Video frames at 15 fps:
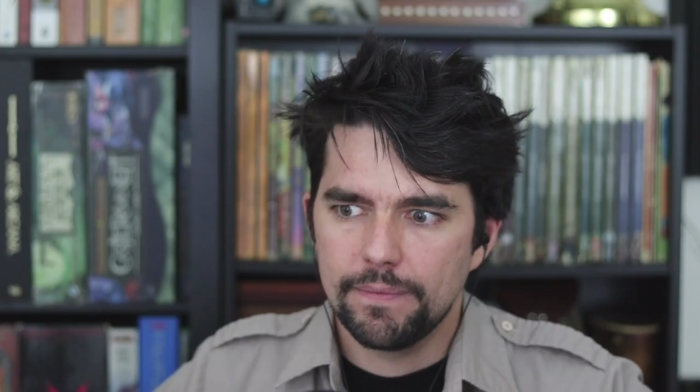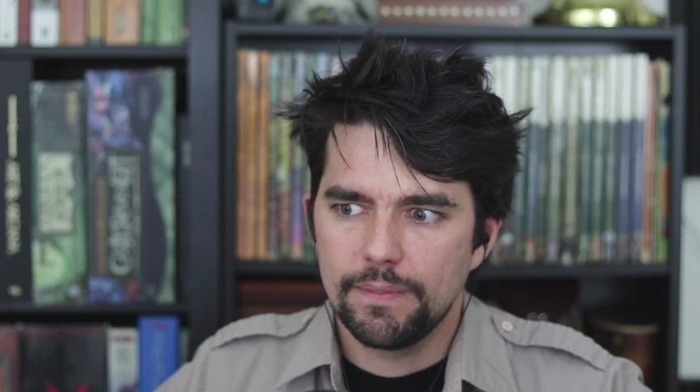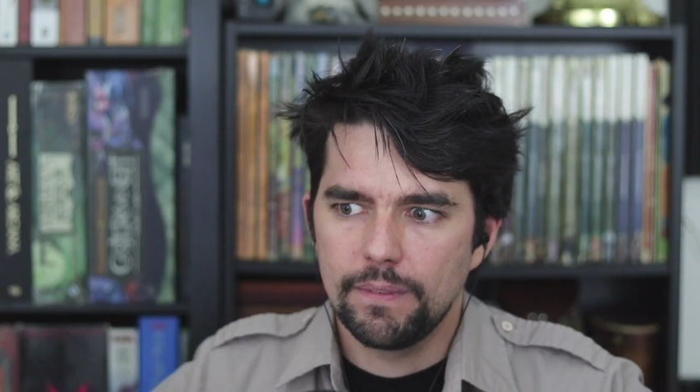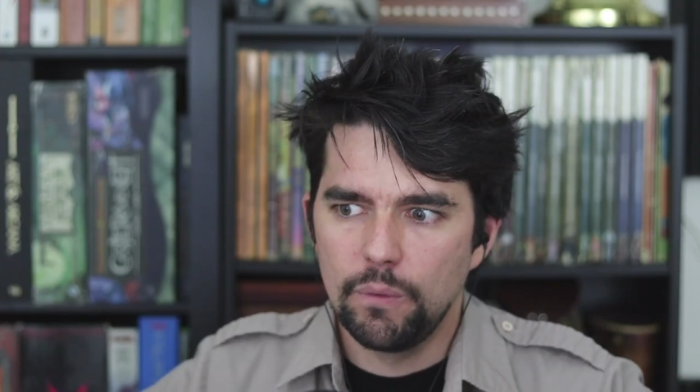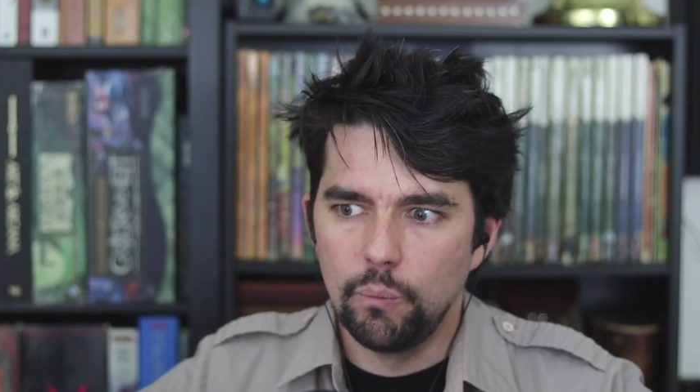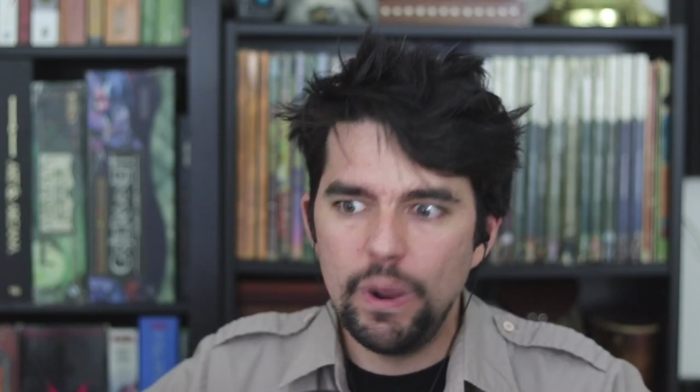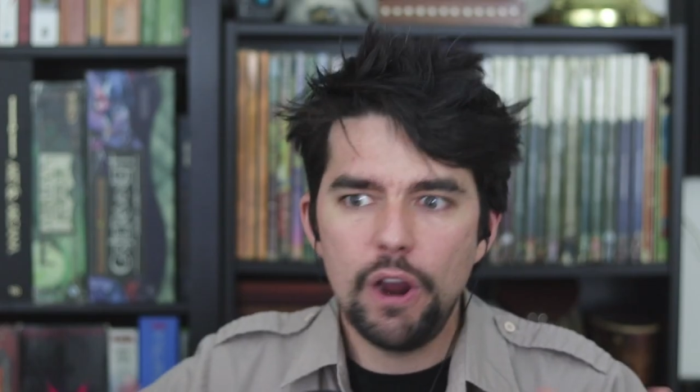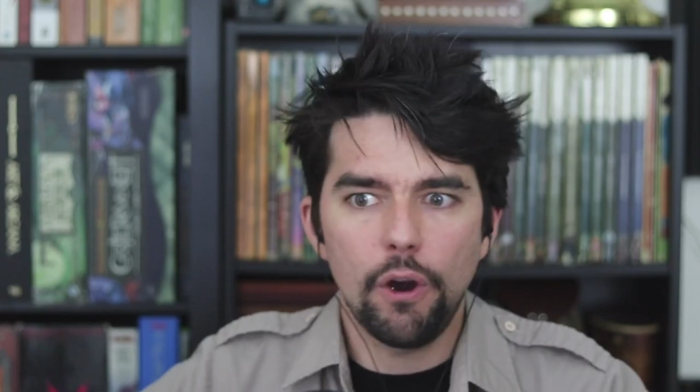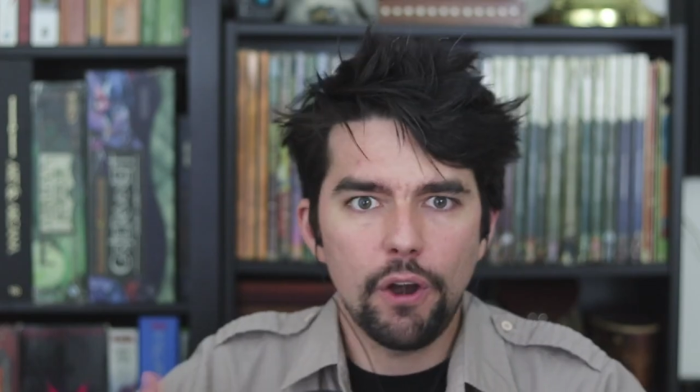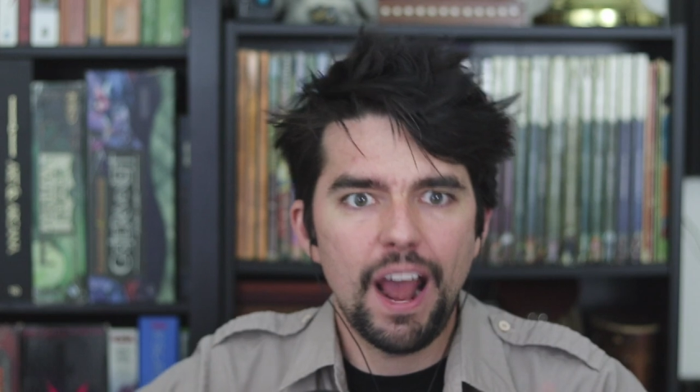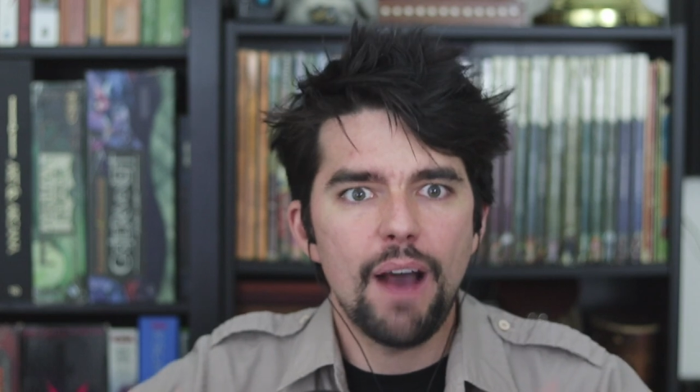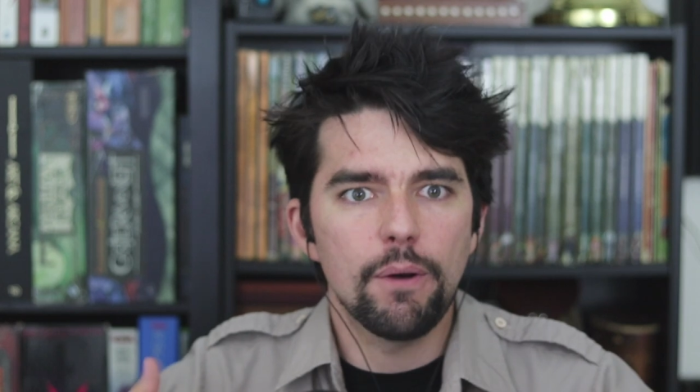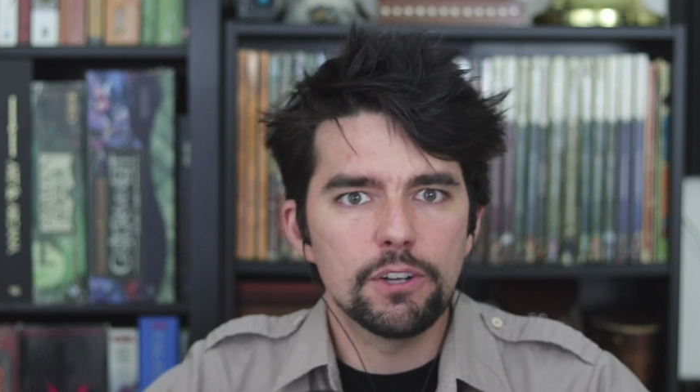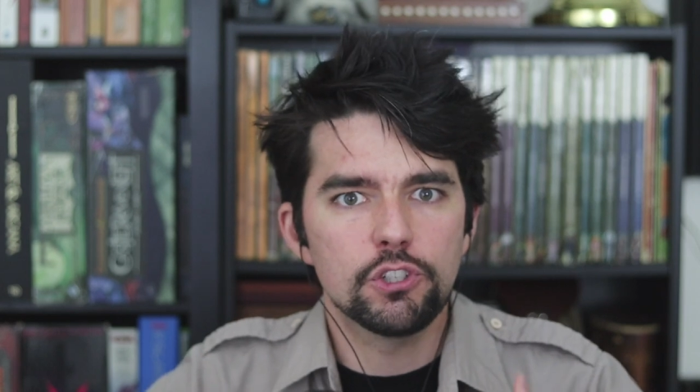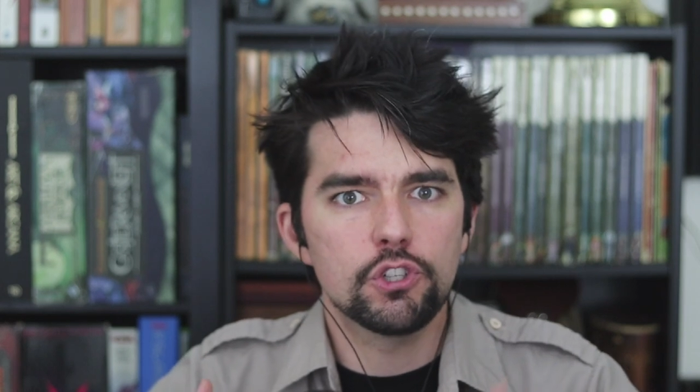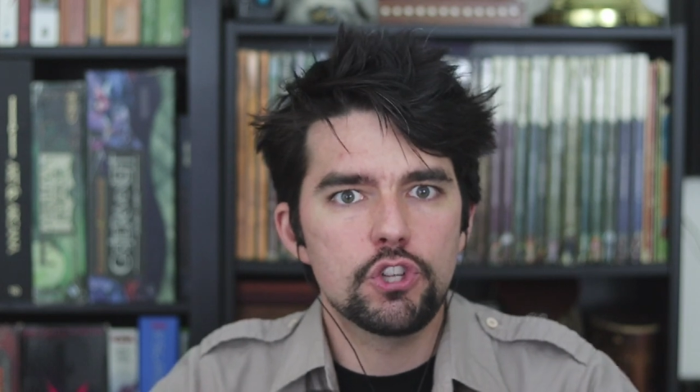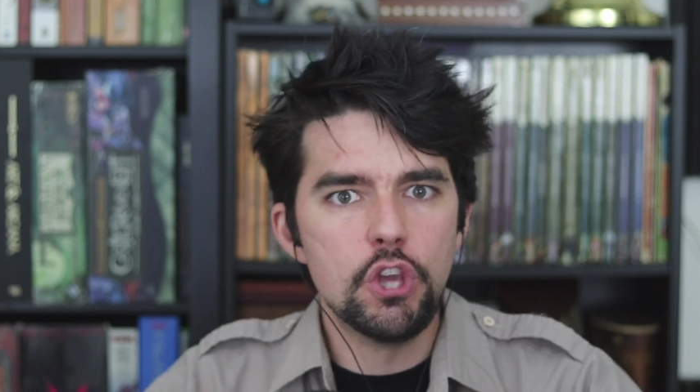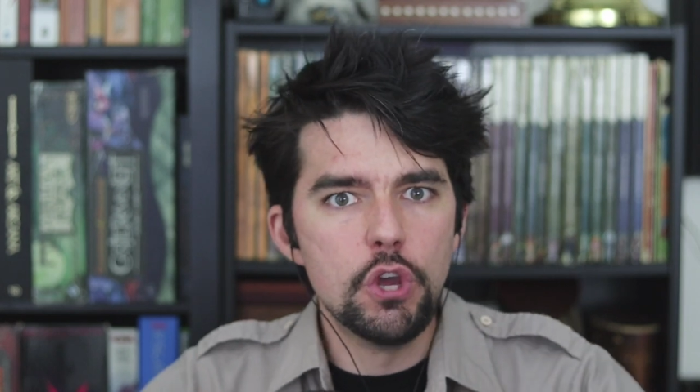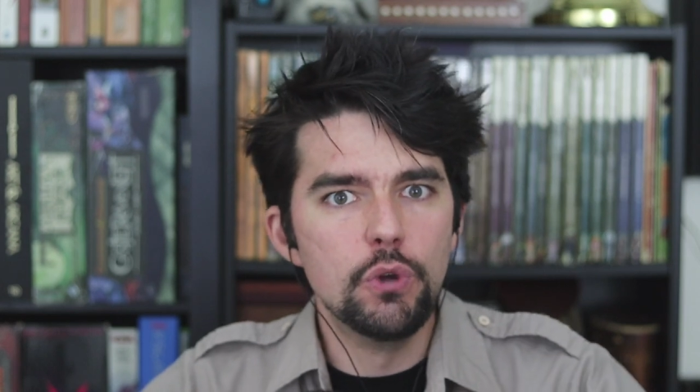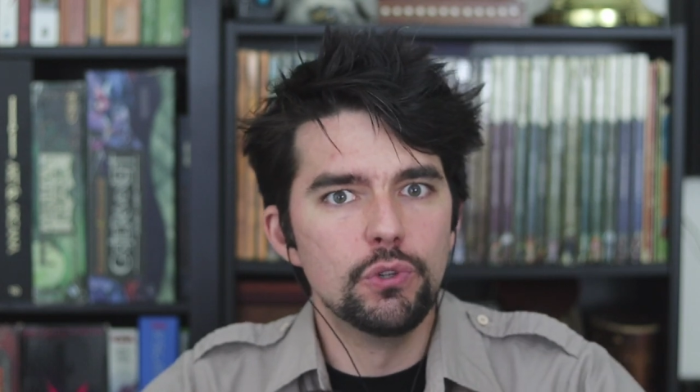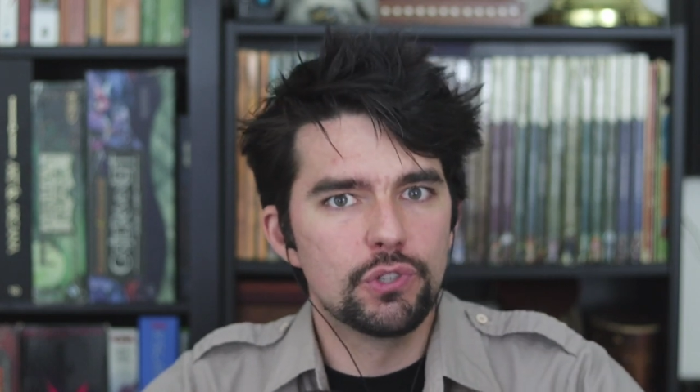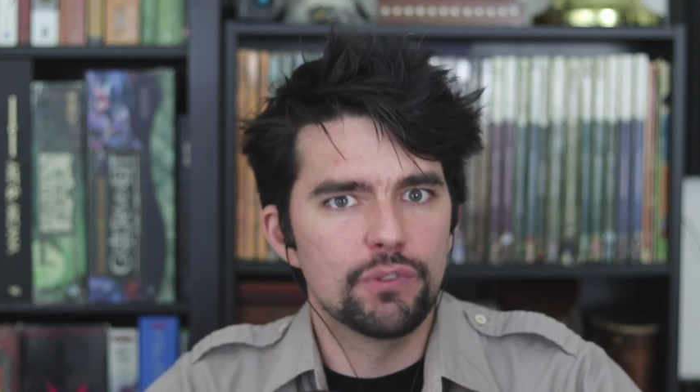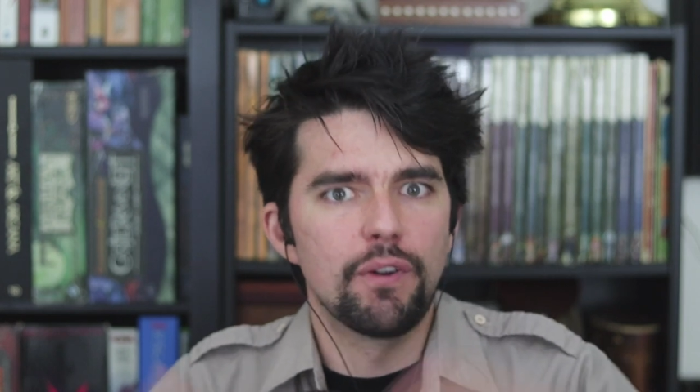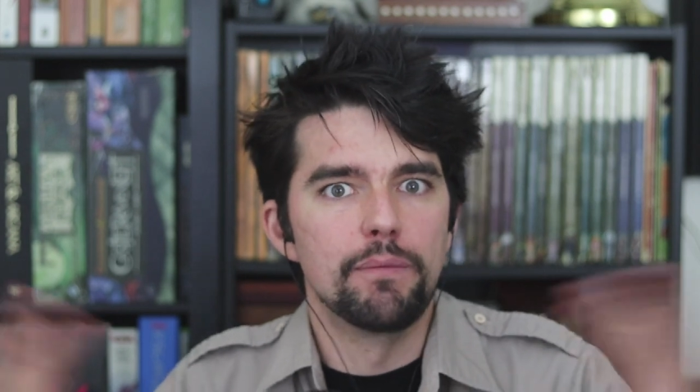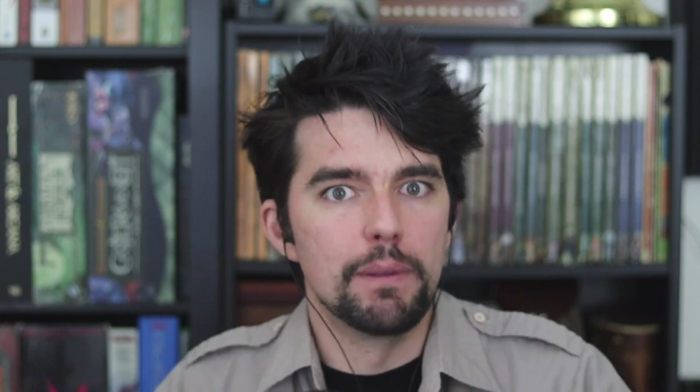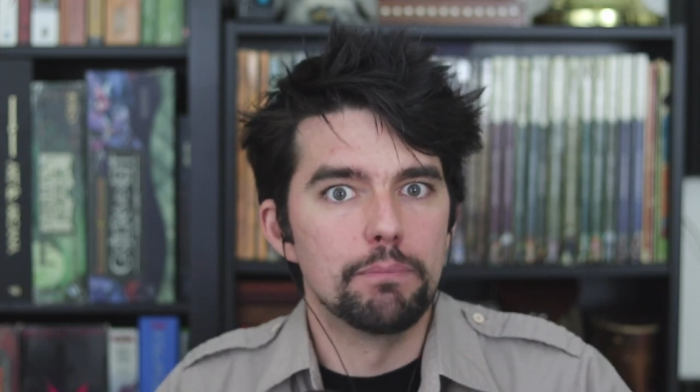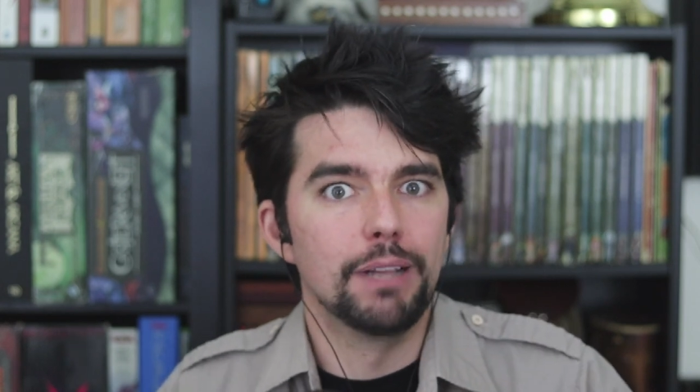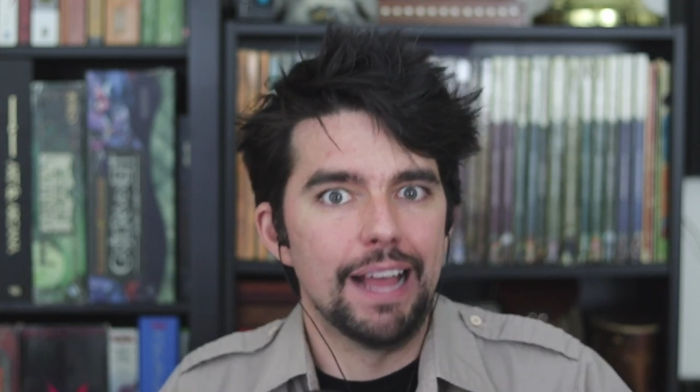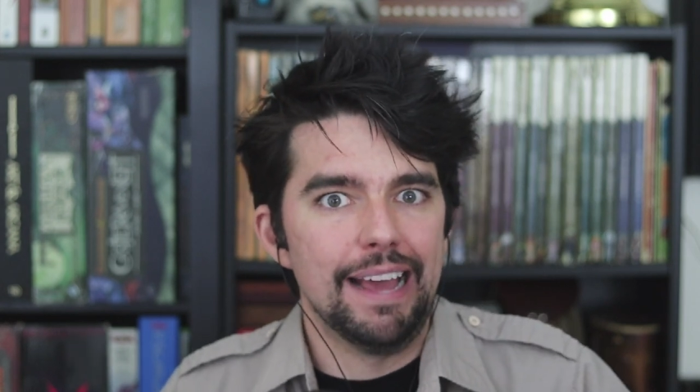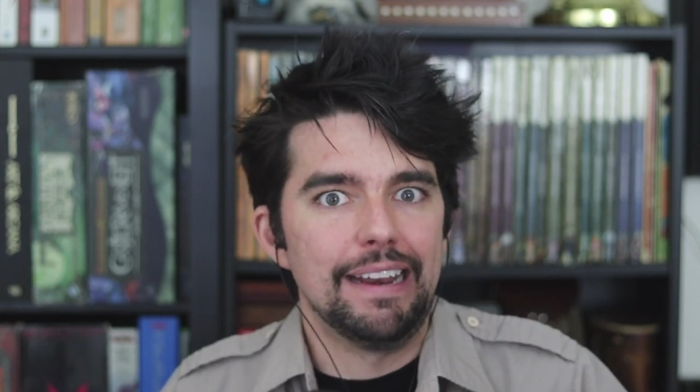We are now excused from the
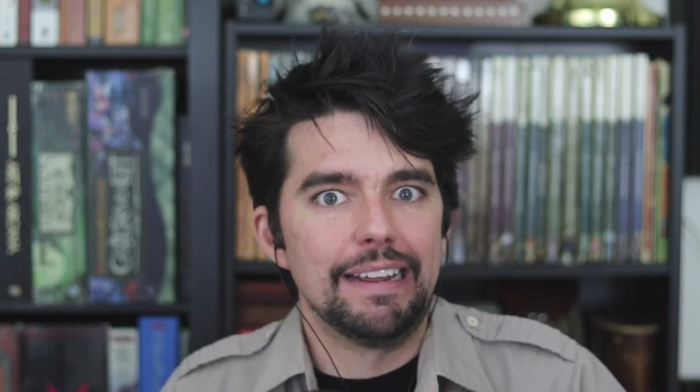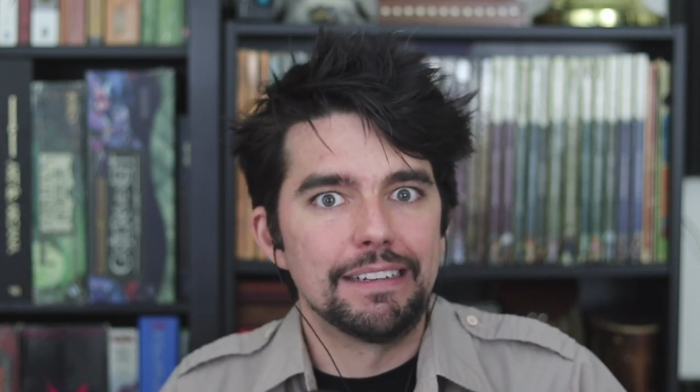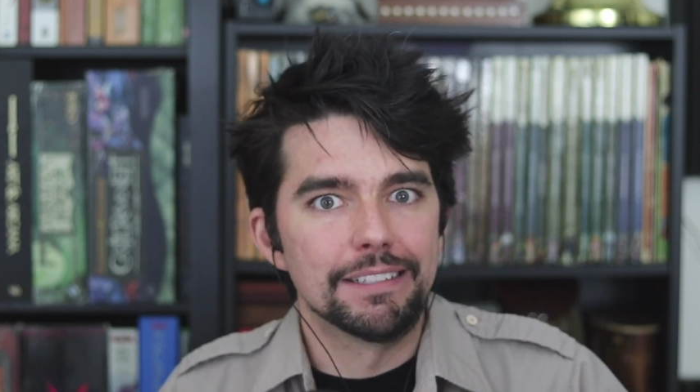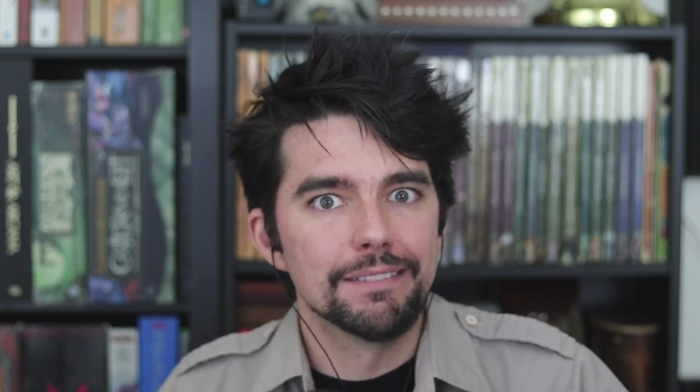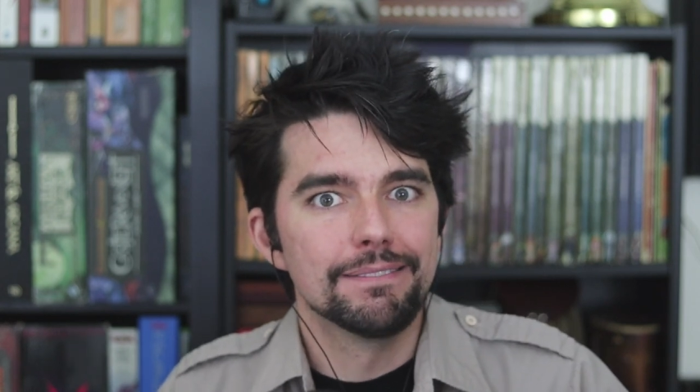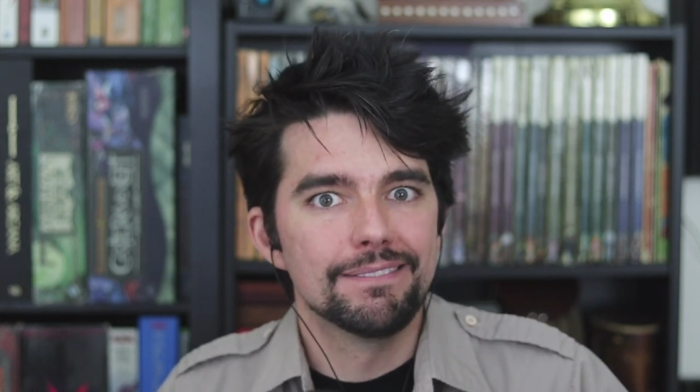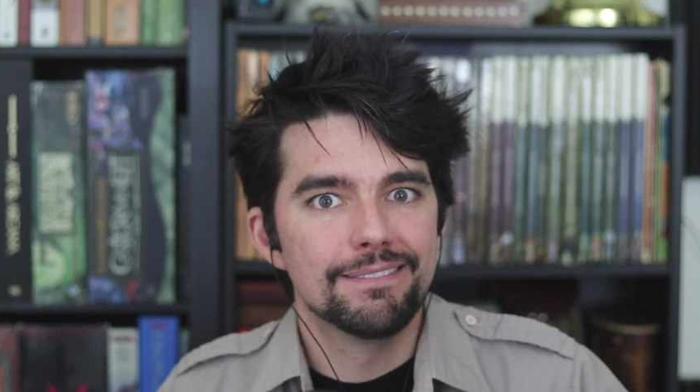planet.